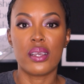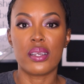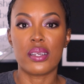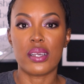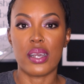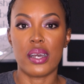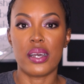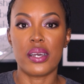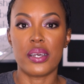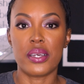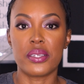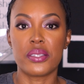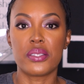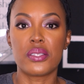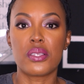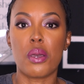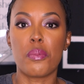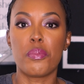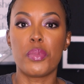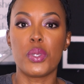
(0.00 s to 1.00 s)

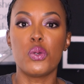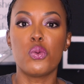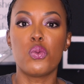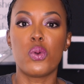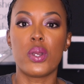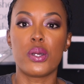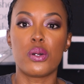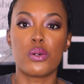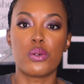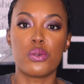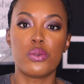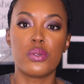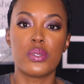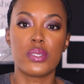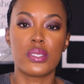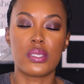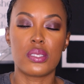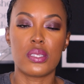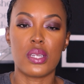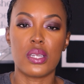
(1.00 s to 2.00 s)
Guys, be well,
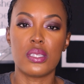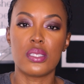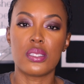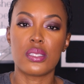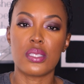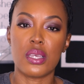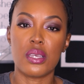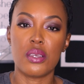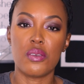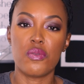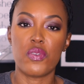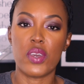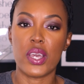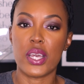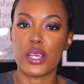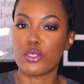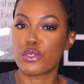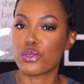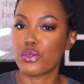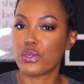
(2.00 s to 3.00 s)
stay safe,
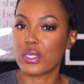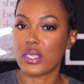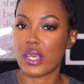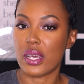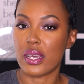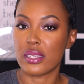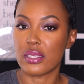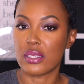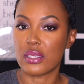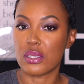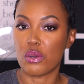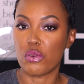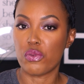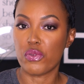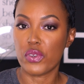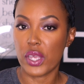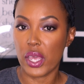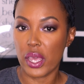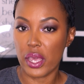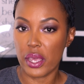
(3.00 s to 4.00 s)
exercise,
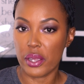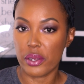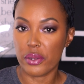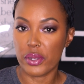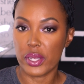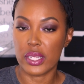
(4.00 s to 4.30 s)
self-care.